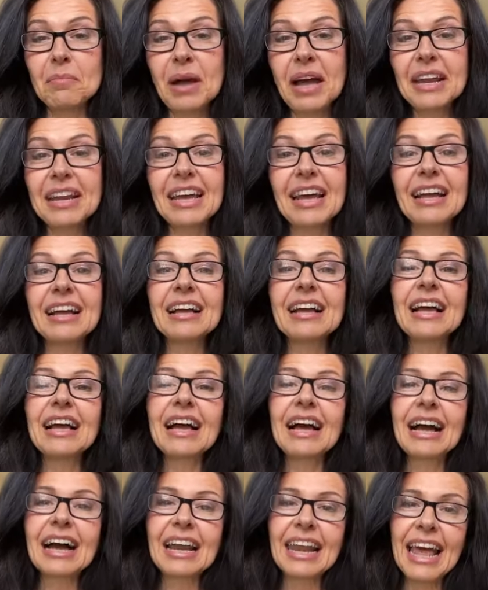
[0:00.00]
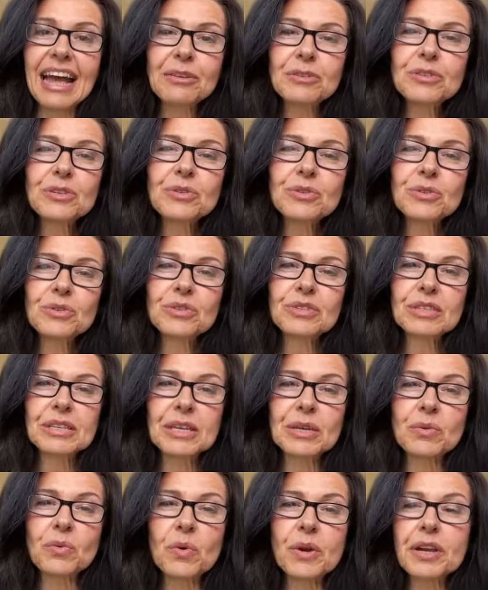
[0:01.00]
Mana allows you to
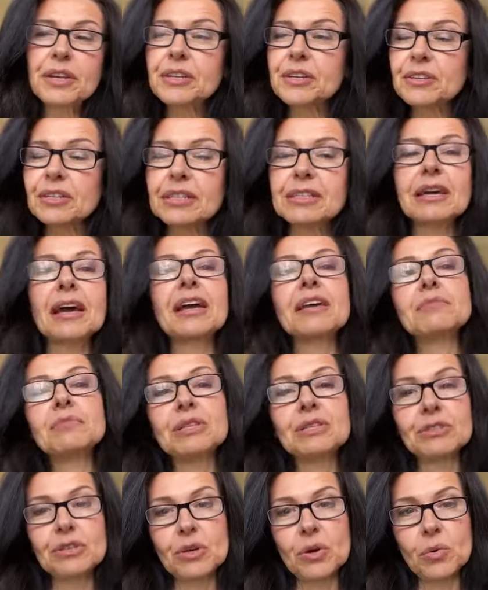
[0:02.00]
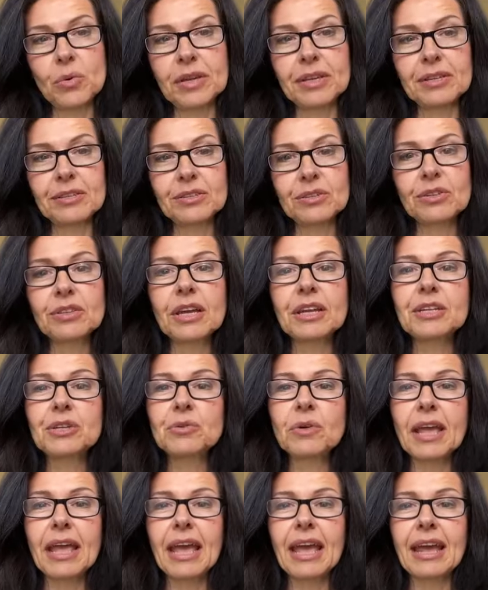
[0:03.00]
see where your time is going so that
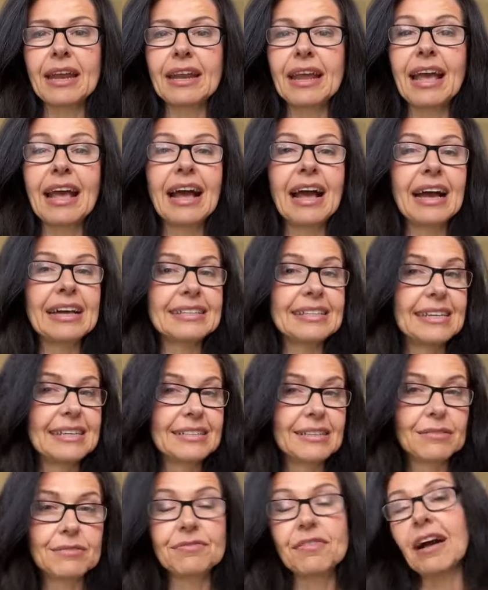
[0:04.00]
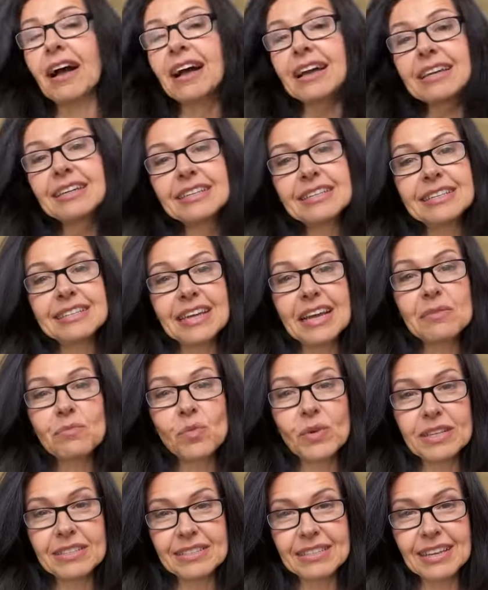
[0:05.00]
you can identify
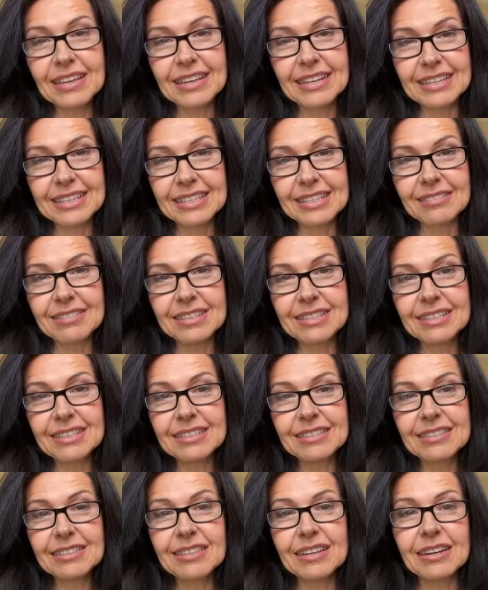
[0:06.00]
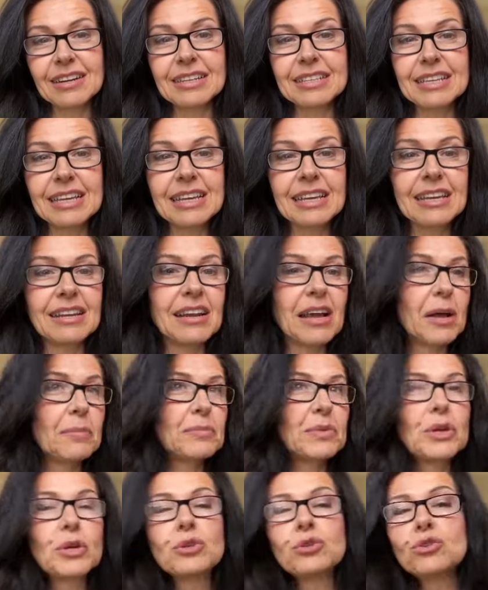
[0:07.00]
time wasting activities that are taking
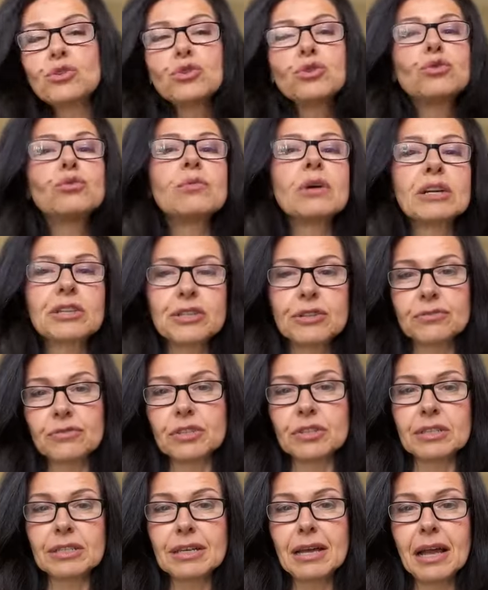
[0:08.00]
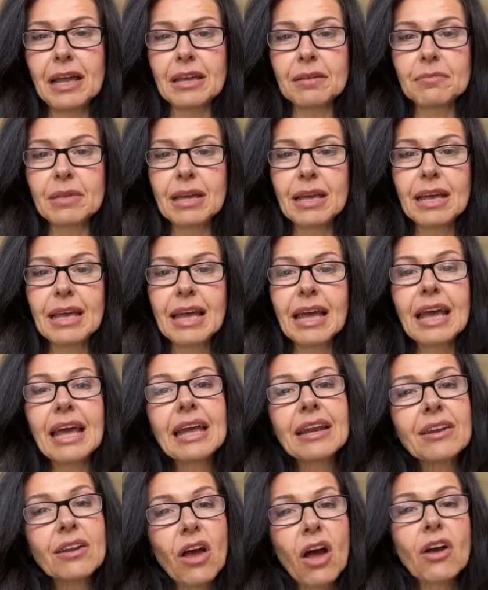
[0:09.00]
up too much of your time
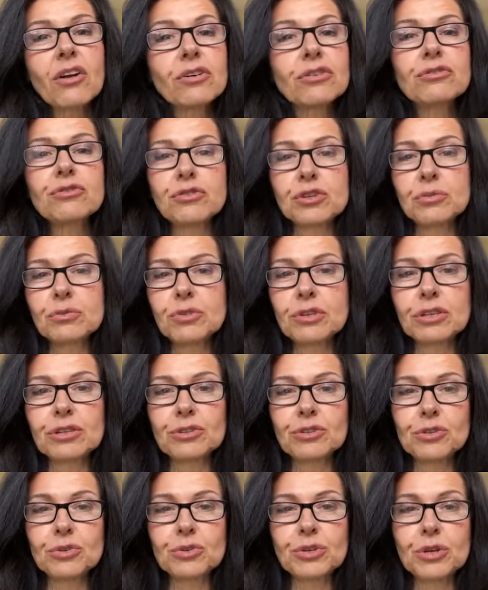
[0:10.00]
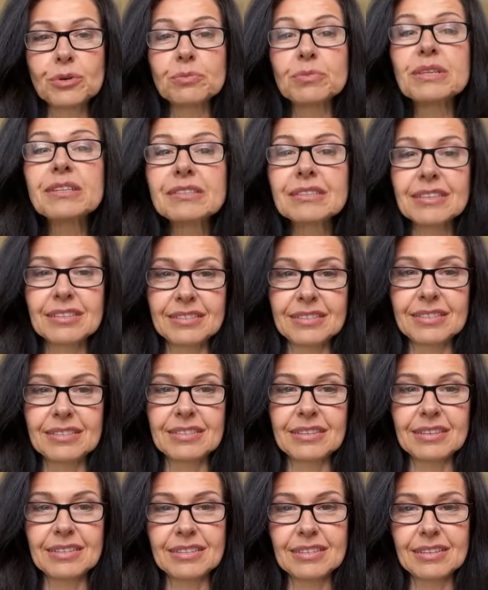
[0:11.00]
and not contributing to your
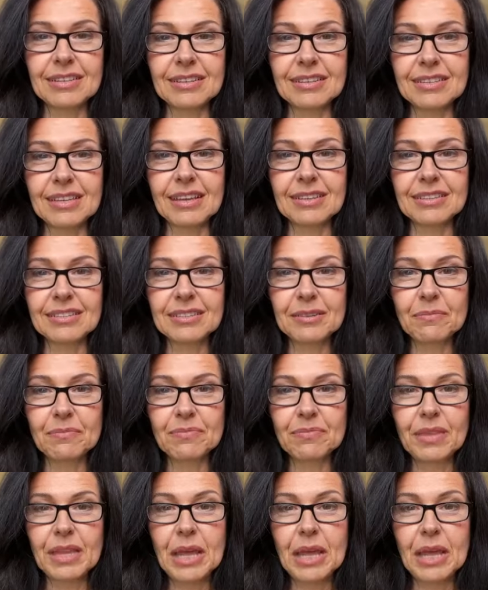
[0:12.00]
business's success.